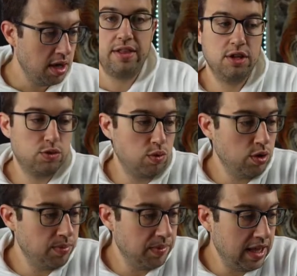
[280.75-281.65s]
And there's
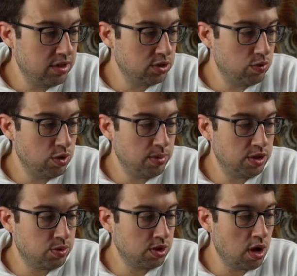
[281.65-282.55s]

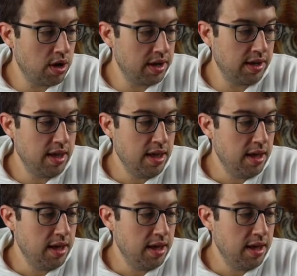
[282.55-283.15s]
rumors regarding